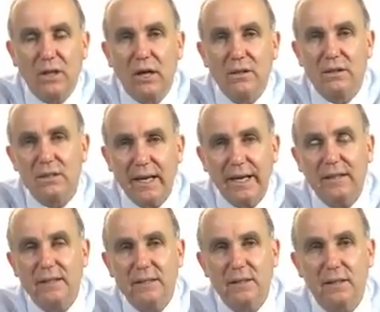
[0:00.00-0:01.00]
those
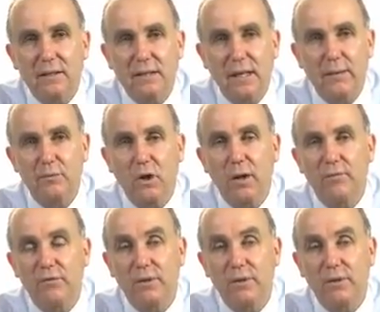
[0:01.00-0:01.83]
sectors at the same time.